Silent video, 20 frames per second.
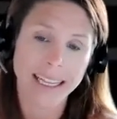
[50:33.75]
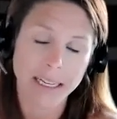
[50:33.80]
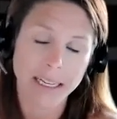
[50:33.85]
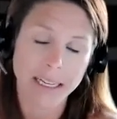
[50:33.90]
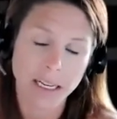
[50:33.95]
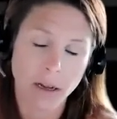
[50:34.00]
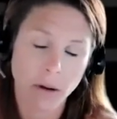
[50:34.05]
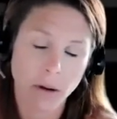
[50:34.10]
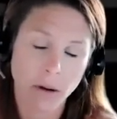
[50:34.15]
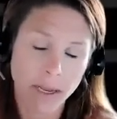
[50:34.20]

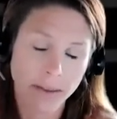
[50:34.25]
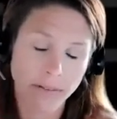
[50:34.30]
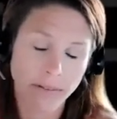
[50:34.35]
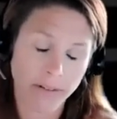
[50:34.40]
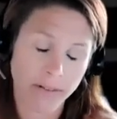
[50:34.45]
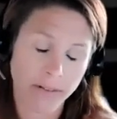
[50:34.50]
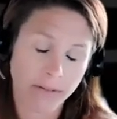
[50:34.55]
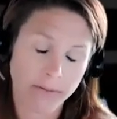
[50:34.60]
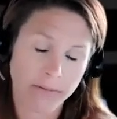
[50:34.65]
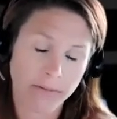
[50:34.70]

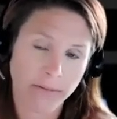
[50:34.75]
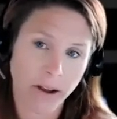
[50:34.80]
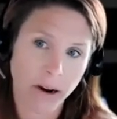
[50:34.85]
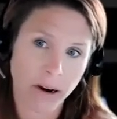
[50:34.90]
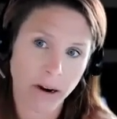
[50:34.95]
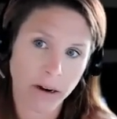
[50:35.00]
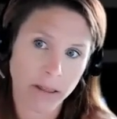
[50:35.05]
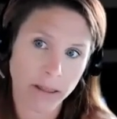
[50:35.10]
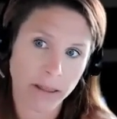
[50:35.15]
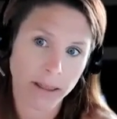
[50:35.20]
even
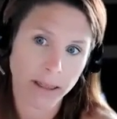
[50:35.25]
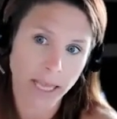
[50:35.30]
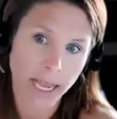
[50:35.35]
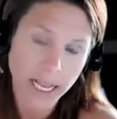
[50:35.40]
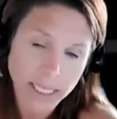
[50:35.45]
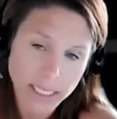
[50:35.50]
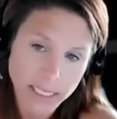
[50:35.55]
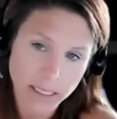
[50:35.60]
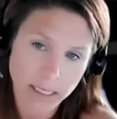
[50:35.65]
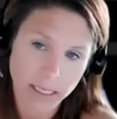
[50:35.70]
far less